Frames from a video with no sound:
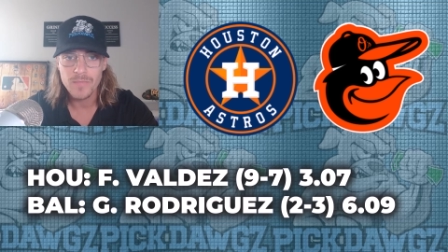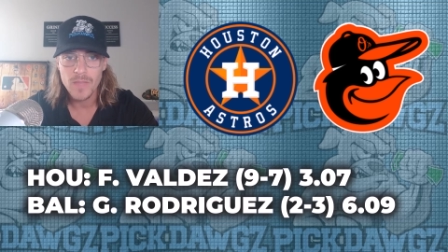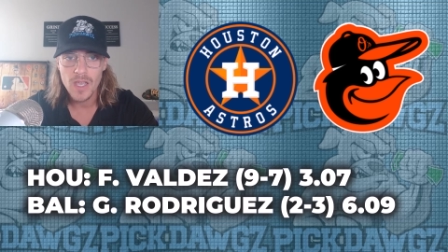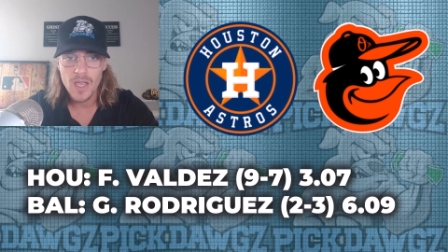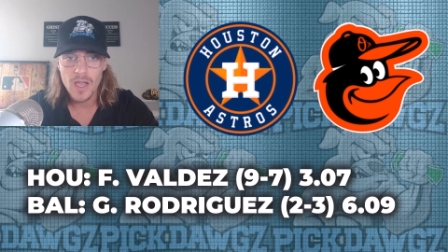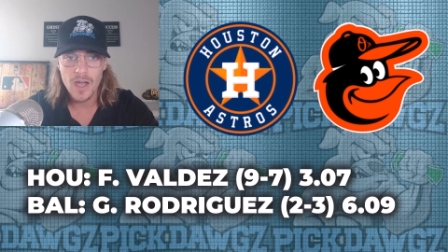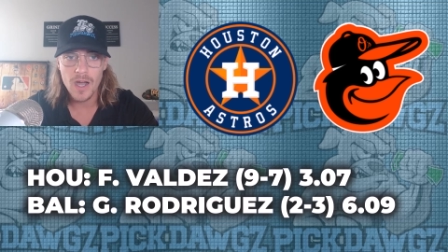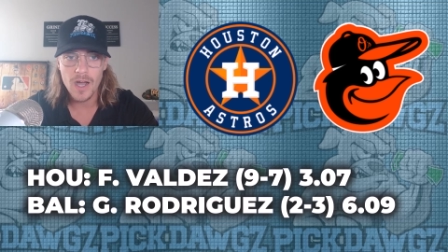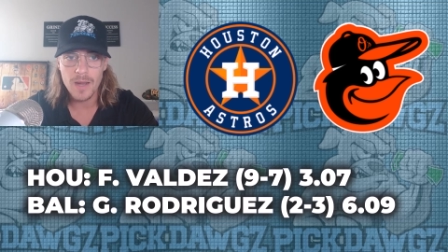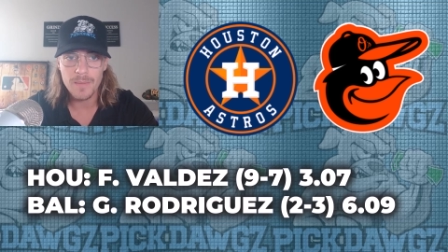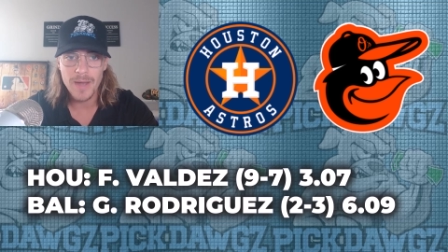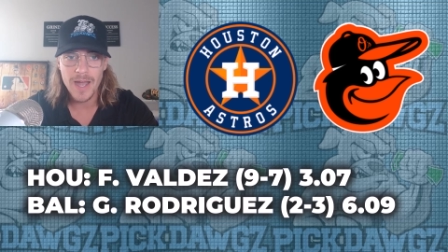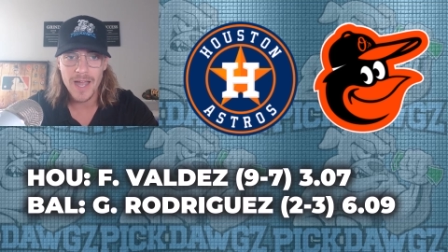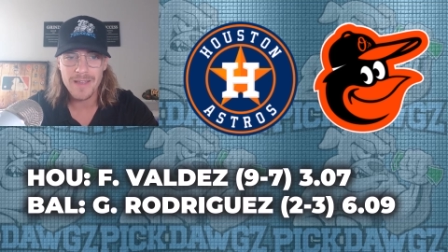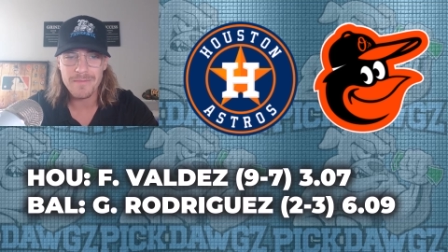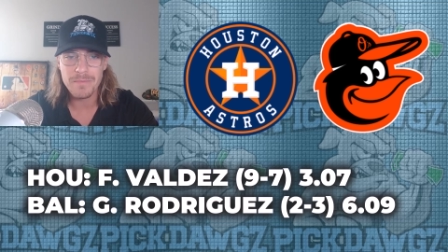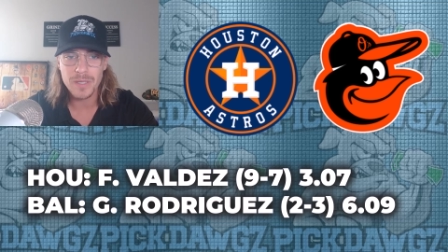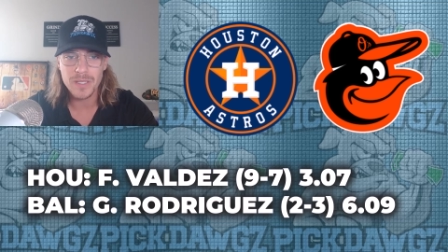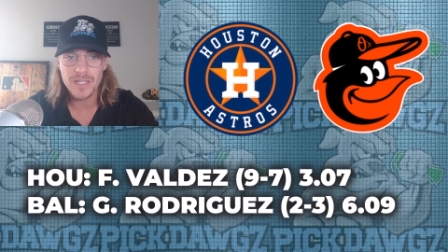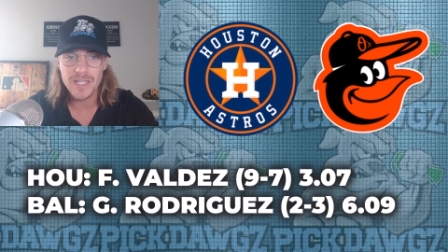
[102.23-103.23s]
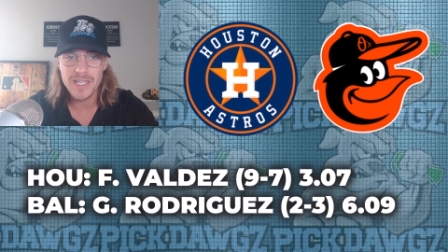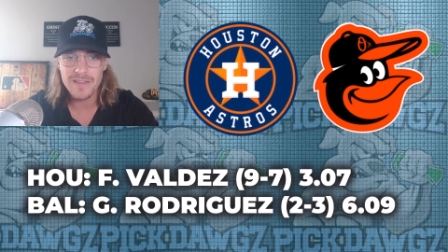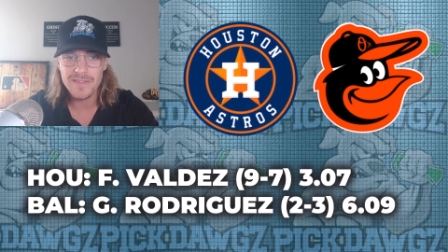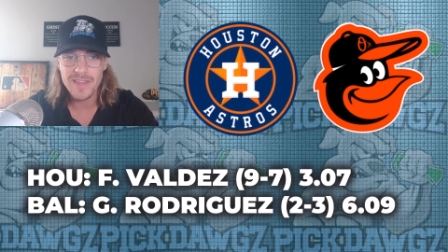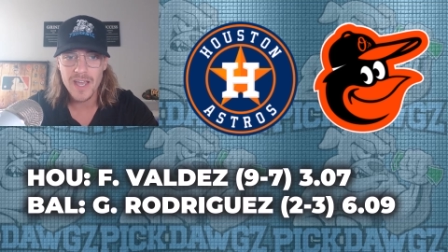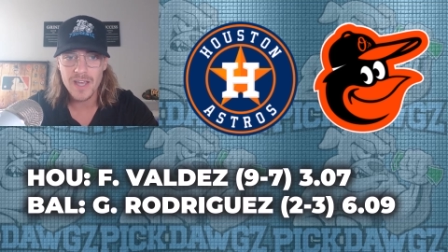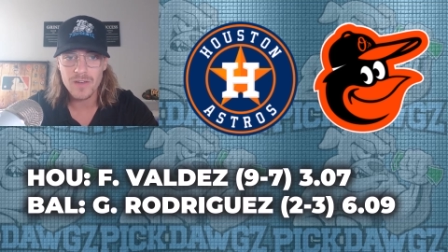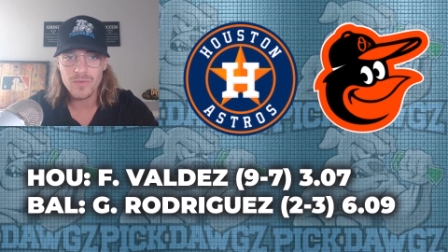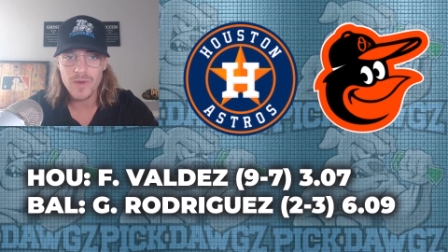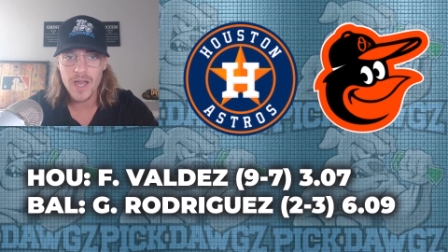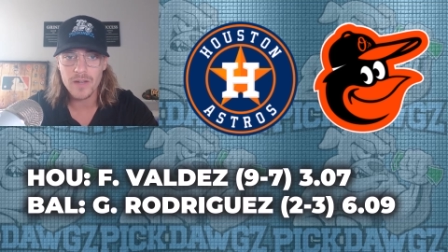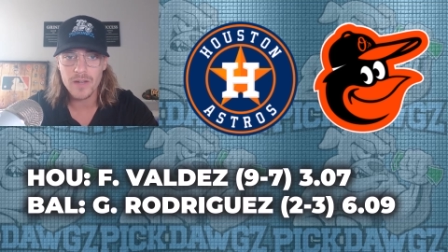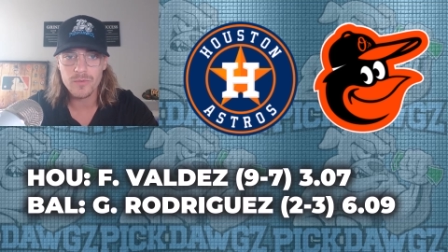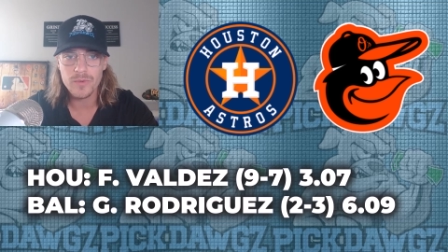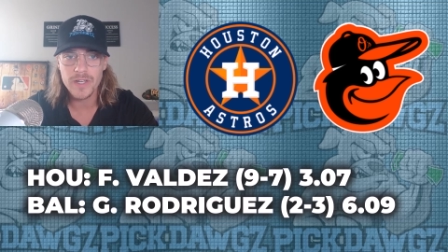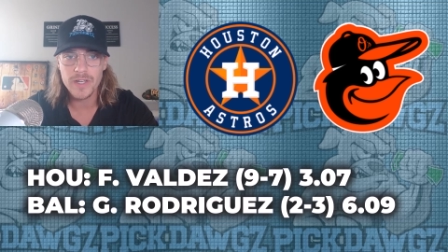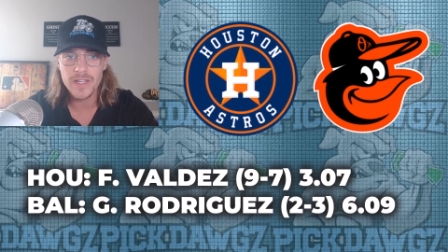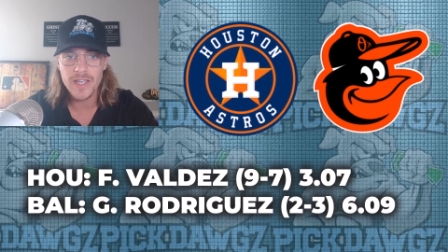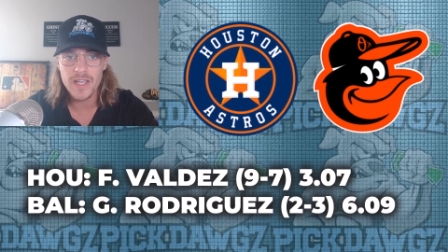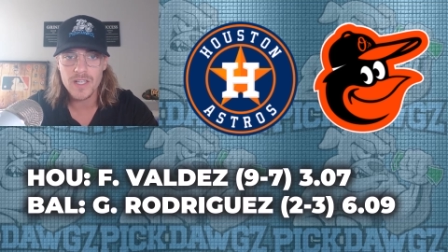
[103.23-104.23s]
Um, I believe that
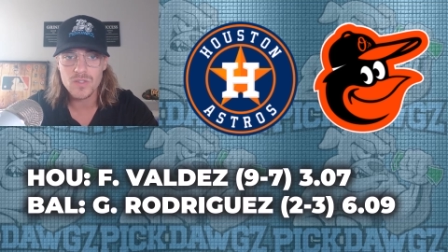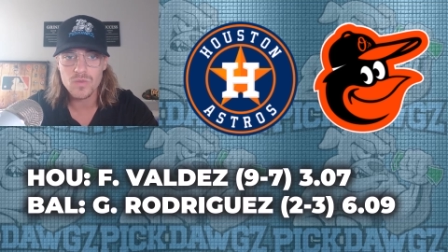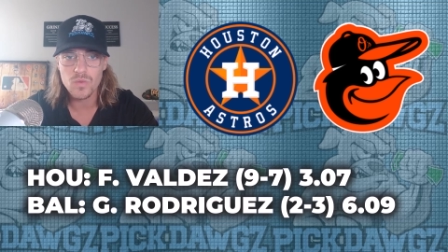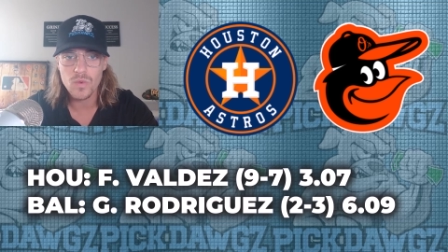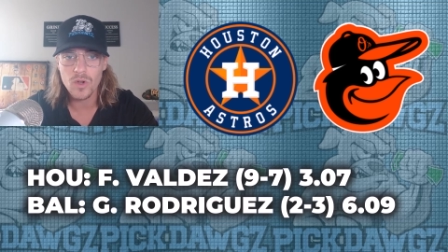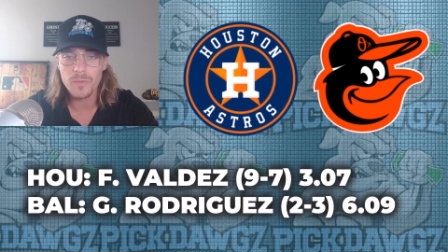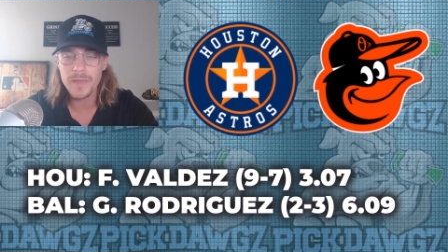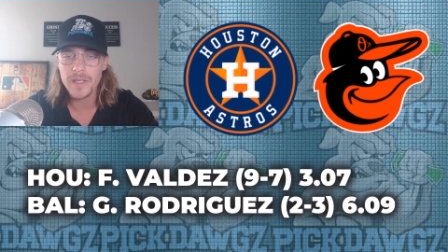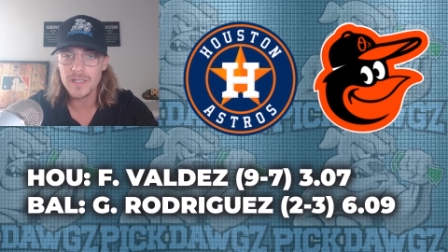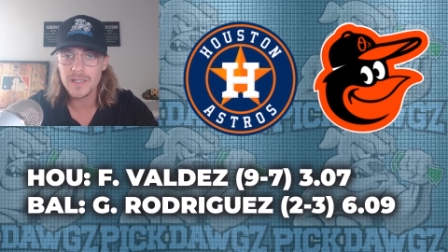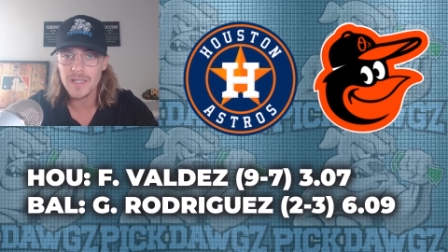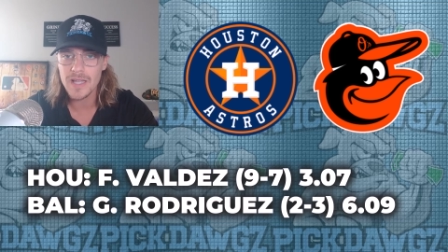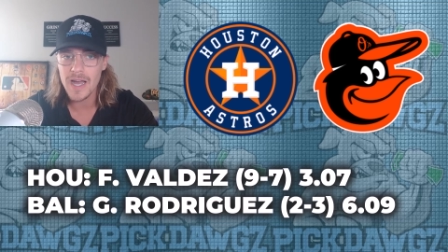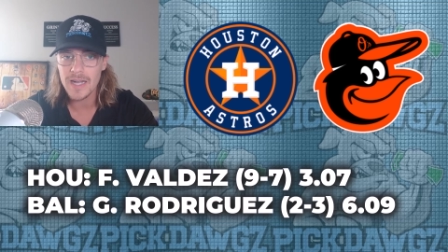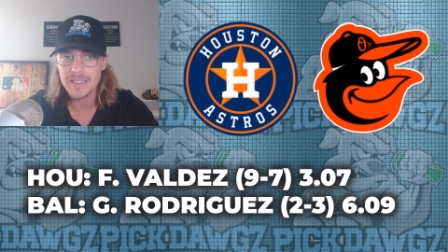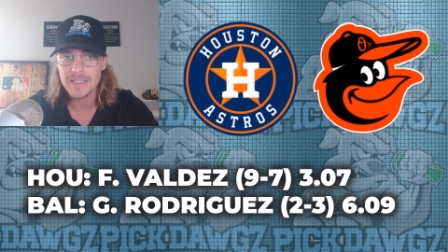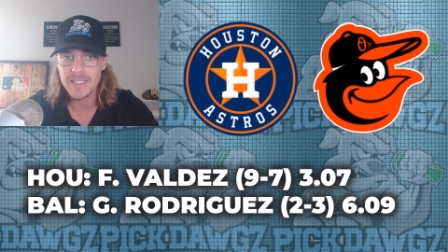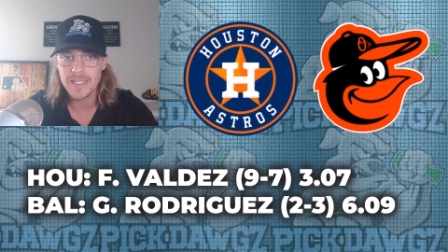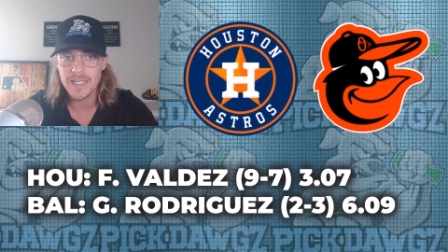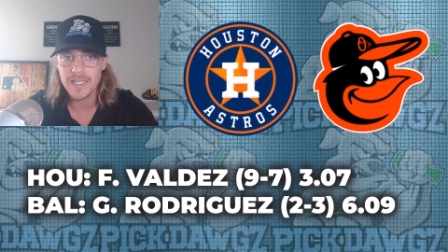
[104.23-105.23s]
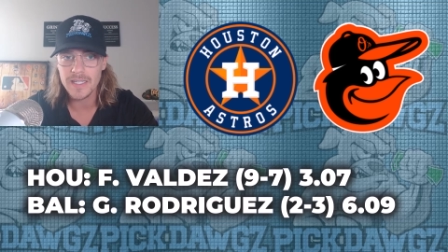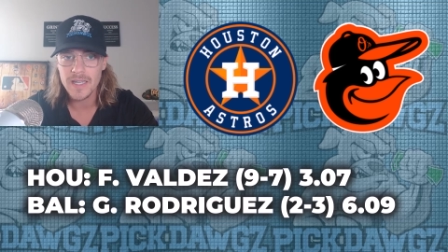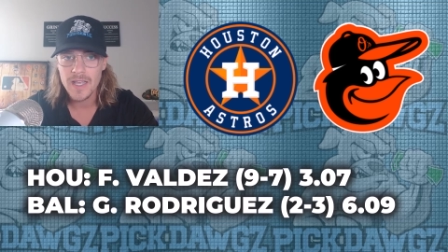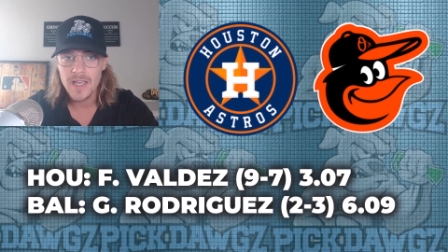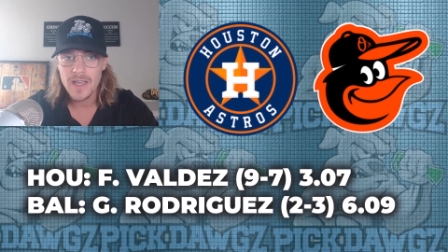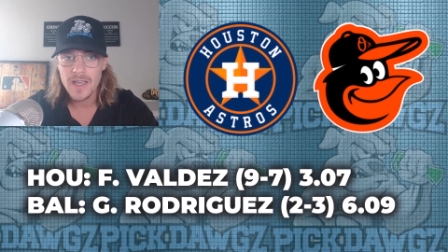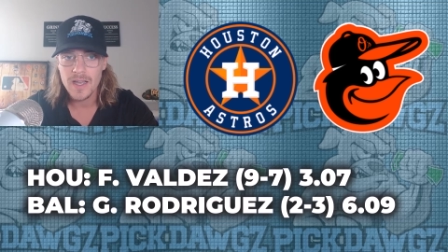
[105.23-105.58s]
Rodriguez will be locked in,